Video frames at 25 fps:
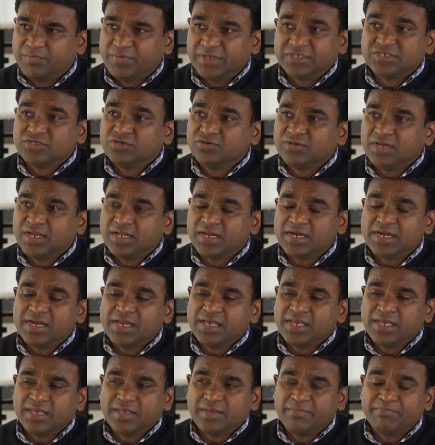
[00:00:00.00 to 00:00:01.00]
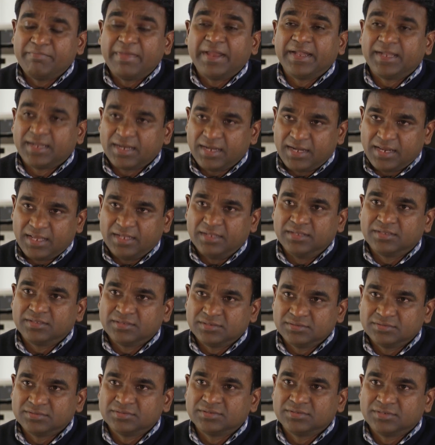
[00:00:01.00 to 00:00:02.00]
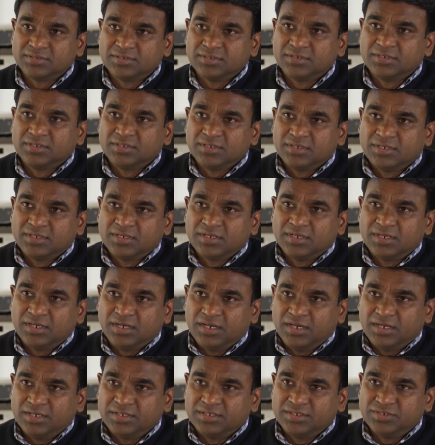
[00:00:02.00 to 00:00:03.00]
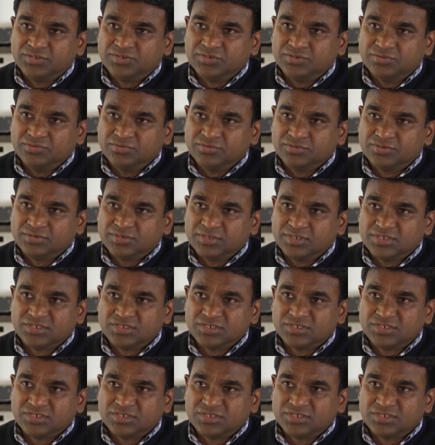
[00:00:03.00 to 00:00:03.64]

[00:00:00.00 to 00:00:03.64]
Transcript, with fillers: particularly mental health uh, issues.